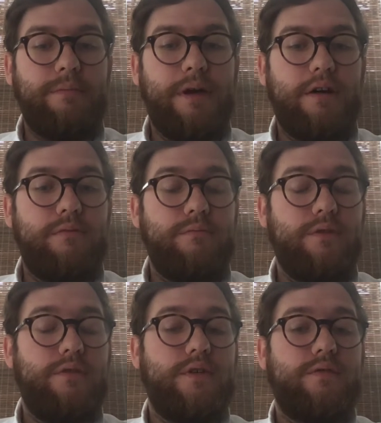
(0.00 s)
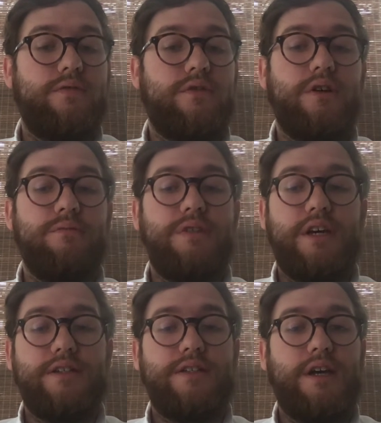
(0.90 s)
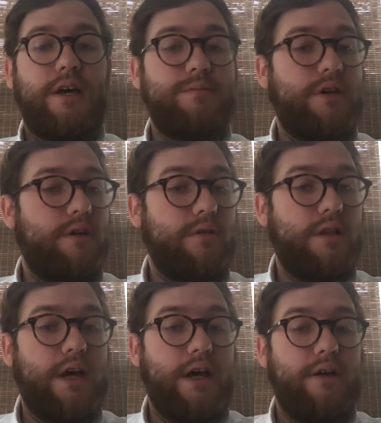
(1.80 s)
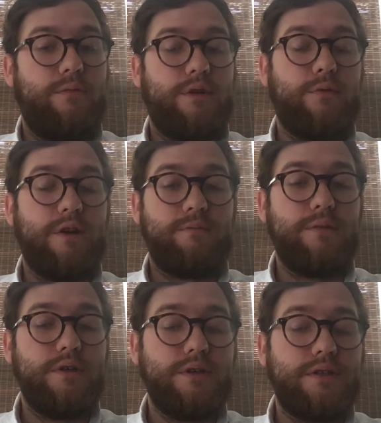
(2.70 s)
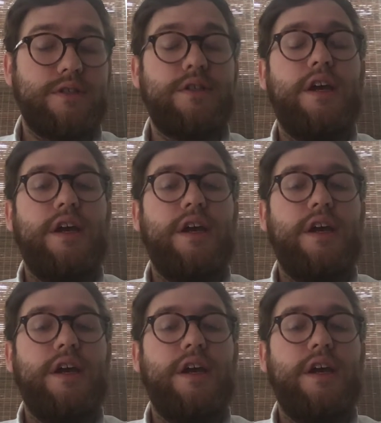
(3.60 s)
about moving from desktop to online with QuickBooks,